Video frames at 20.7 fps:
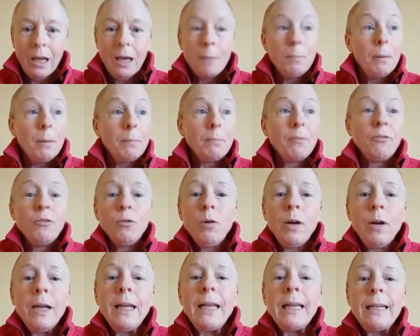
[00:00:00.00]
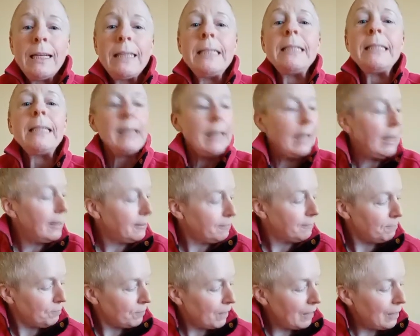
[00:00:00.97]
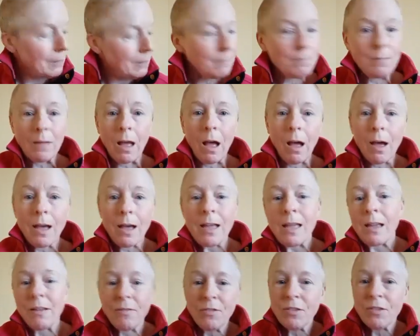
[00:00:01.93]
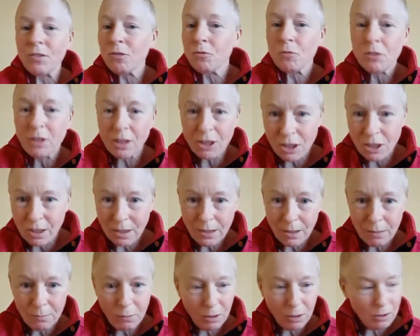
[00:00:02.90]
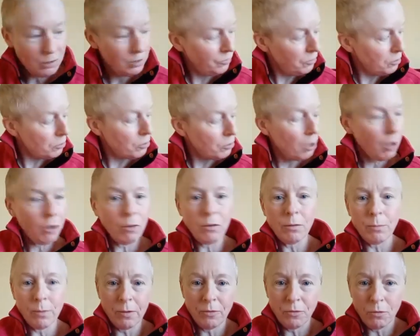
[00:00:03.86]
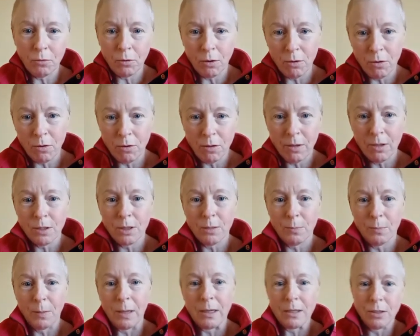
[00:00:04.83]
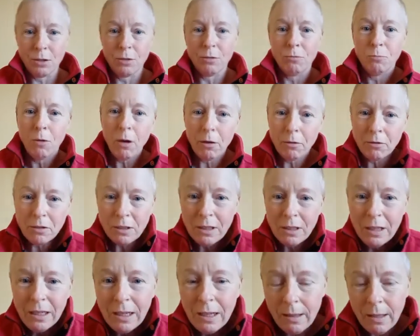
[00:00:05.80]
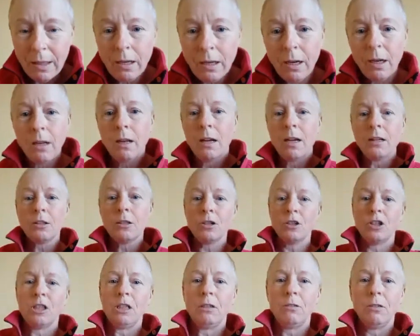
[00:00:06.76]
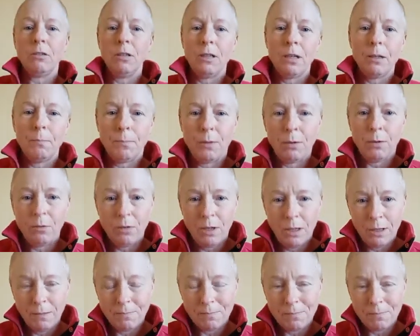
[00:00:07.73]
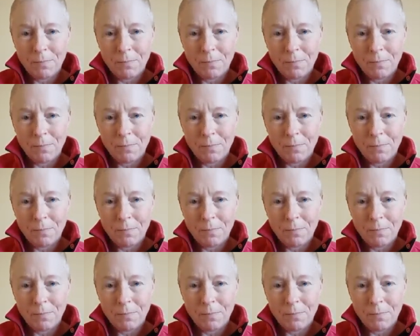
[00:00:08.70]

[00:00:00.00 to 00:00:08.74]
But before I get into that, I have this tradition that most of you know, but if you're new to this space, you won't, that I like to share a little beauty.